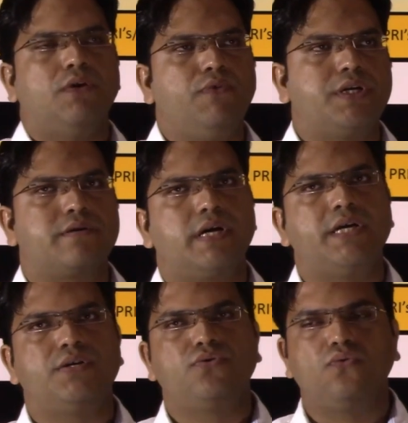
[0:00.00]
we
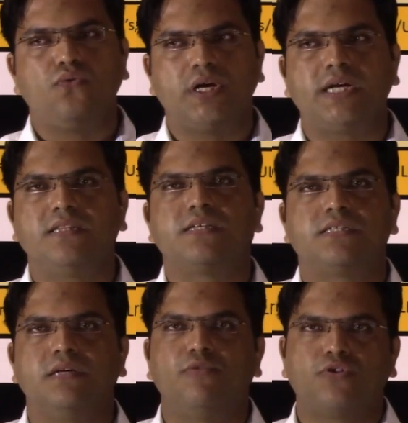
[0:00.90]
tried to get this
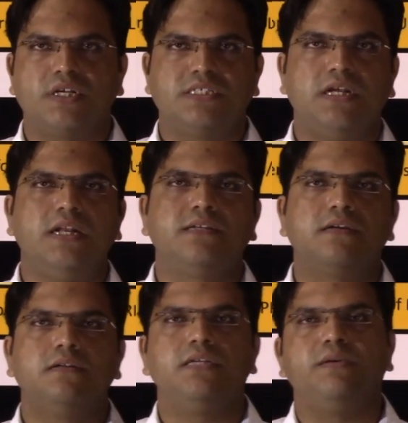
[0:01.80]
democracy
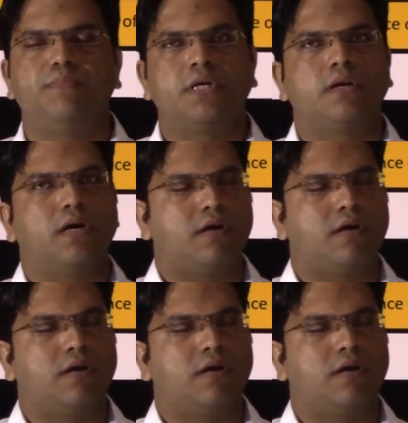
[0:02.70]
little deeper.